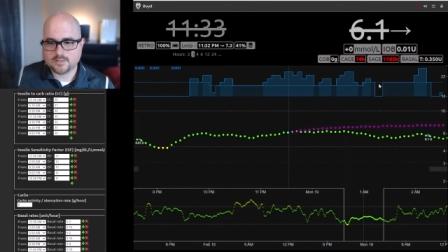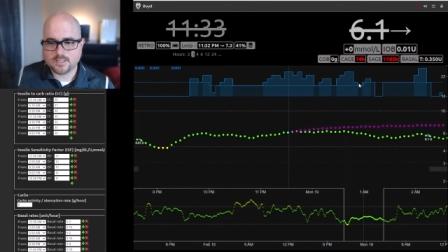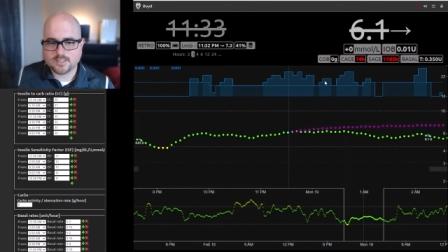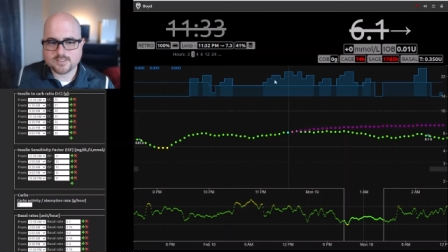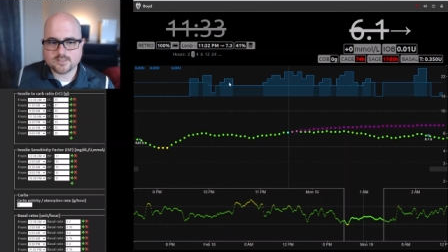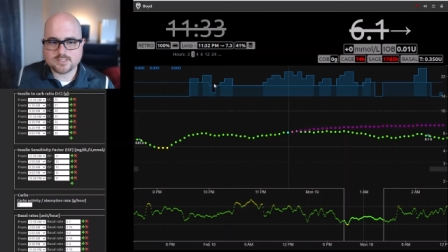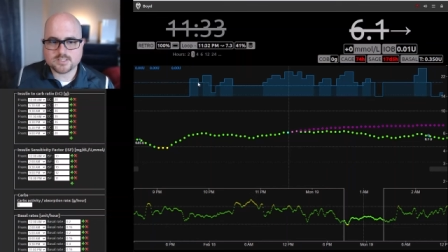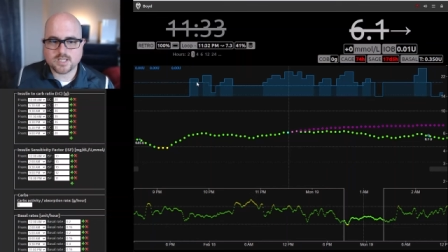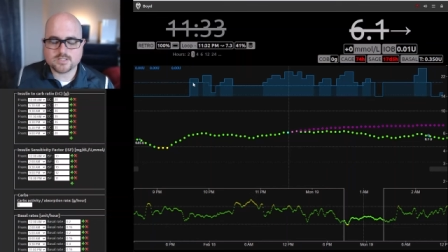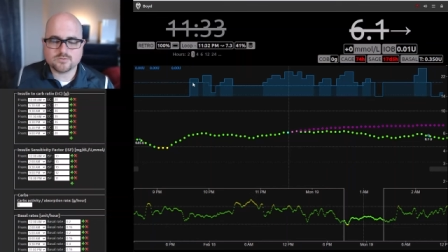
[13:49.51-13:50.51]
These are the
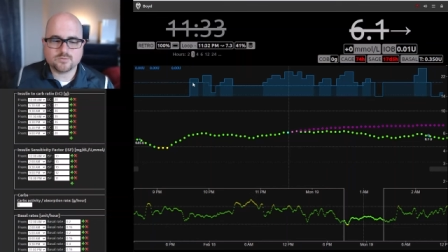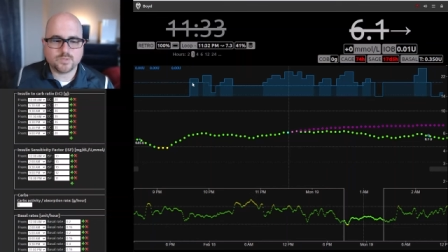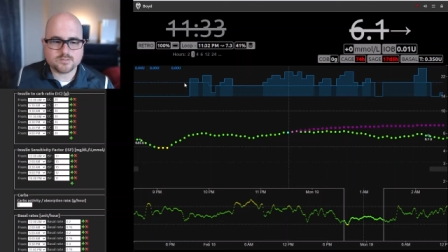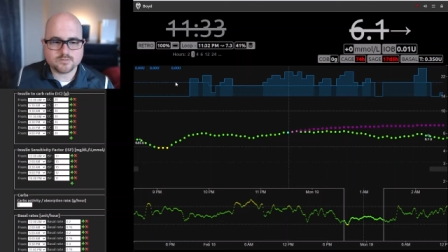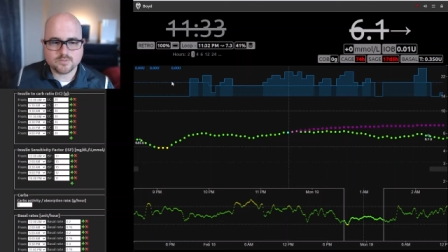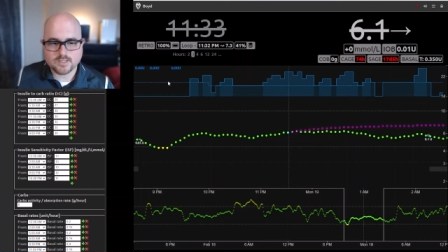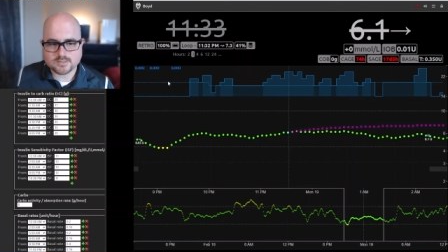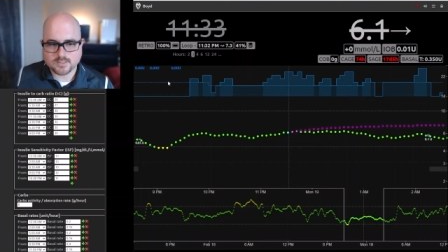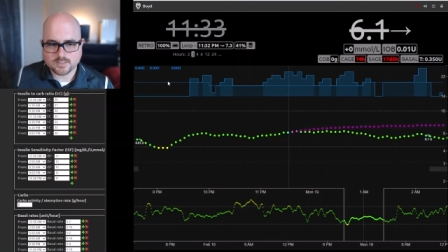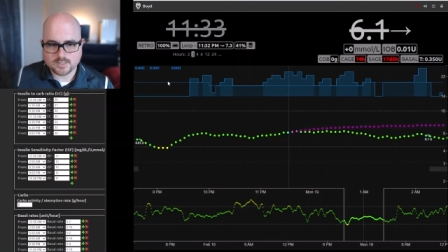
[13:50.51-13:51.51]
scheduled basal
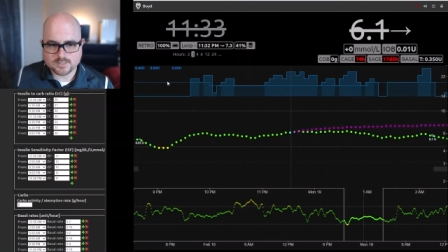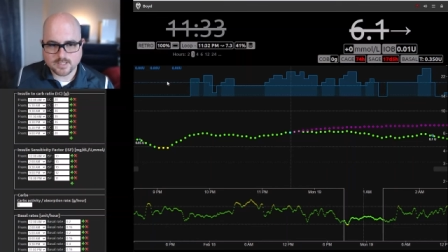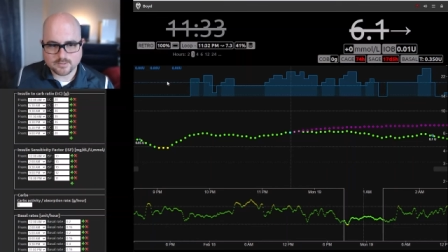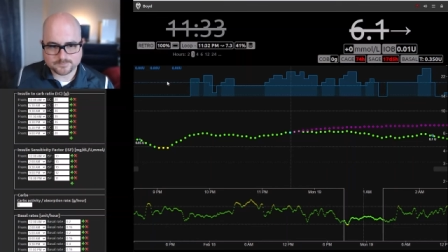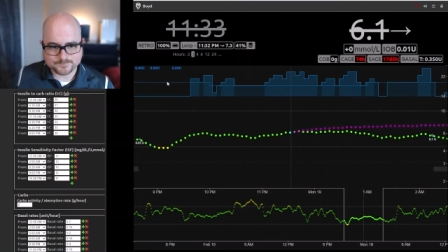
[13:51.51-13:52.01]
rates in Nightscout.